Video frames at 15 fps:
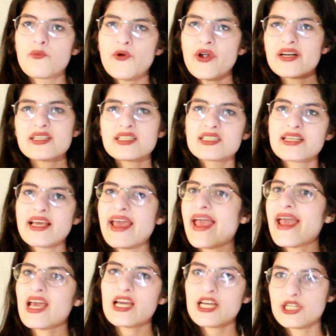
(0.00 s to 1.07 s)
Where is the
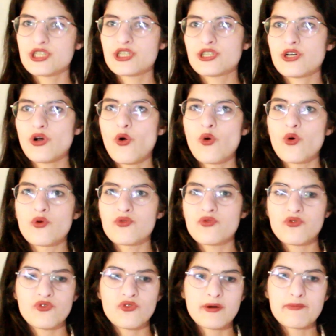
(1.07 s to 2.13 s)
age
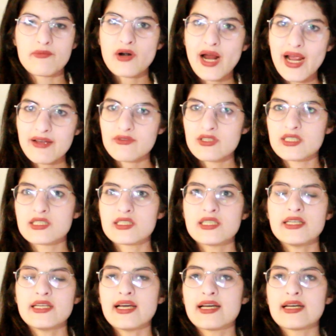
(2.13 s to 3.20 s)
of
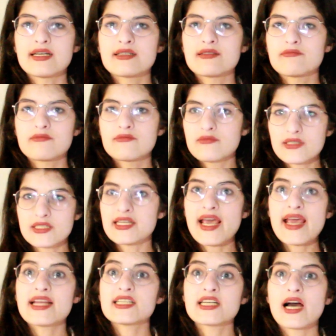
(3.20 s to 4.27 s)
privacy and
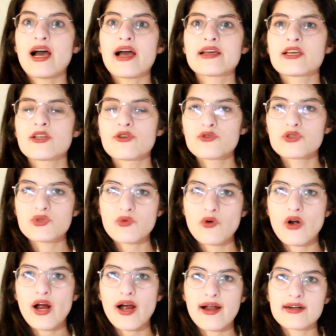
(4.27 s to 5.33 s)
data I can use
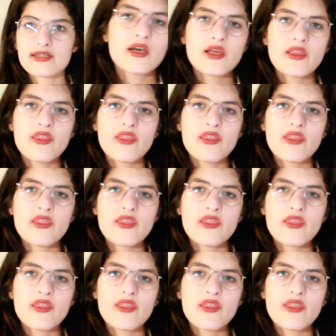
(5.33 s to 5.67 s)
for art?